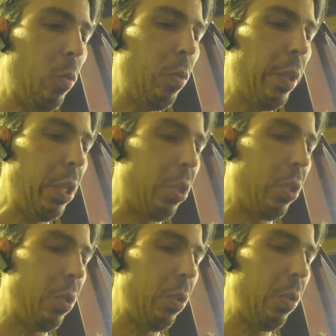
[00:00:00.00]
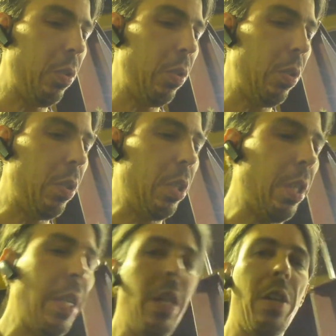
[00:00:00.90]
This
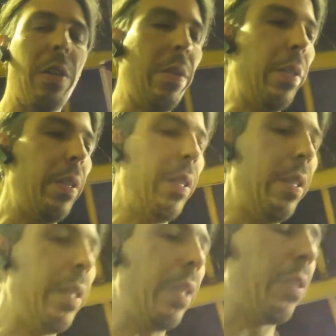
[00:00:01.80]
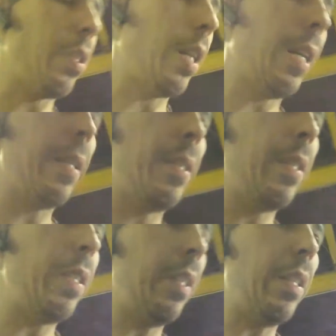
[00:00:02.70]
thing here, there's
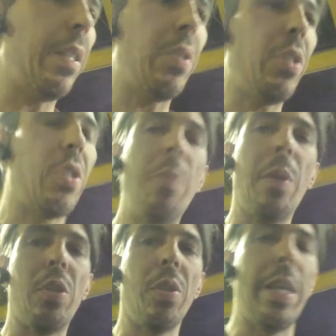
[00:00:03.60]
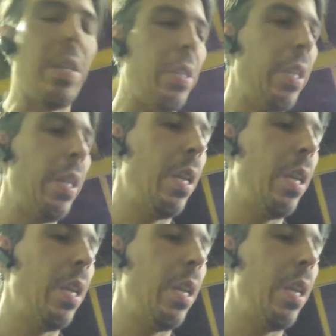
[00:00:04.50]
just too much to list.